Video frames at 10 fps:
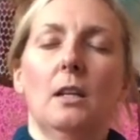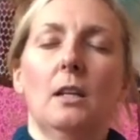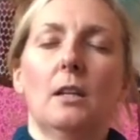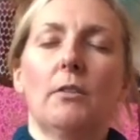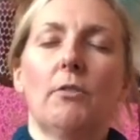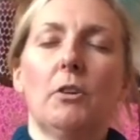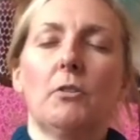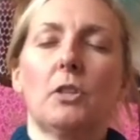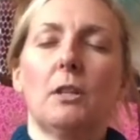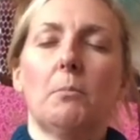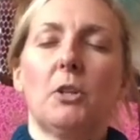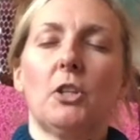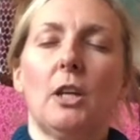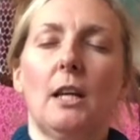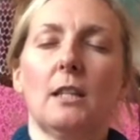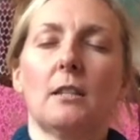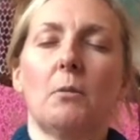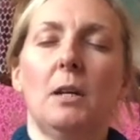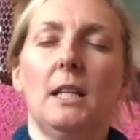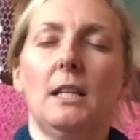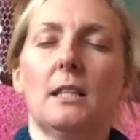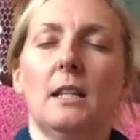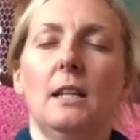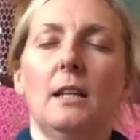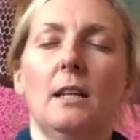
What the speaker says: throat and in my chest quite easily.